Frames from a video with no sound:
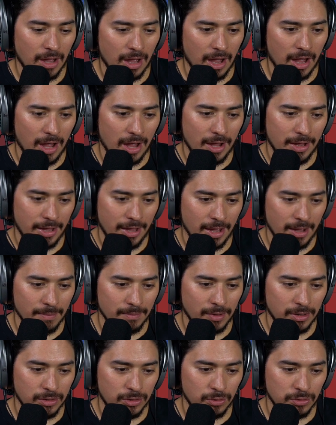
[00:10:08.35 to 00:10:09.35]
I am
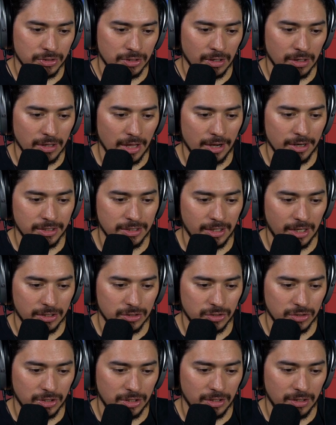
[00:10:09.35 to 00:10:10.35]
using a lot of
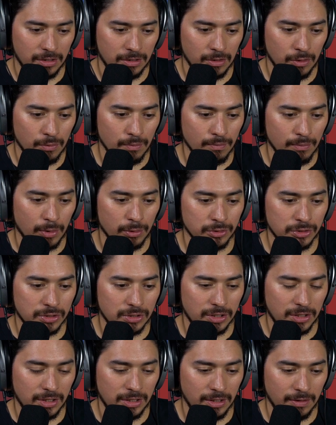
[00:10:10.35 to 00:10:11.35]
THD,
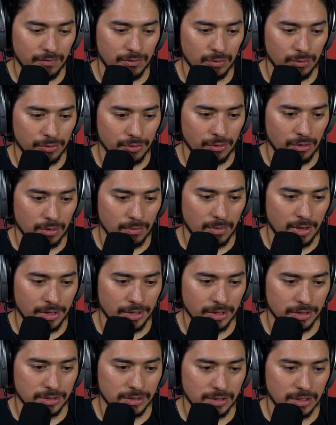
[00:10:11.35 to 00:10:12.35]
mostly even order
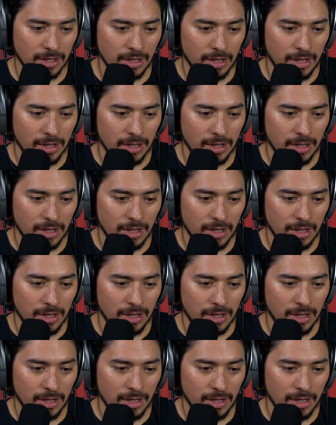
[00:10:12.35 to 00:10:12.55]
harmonics.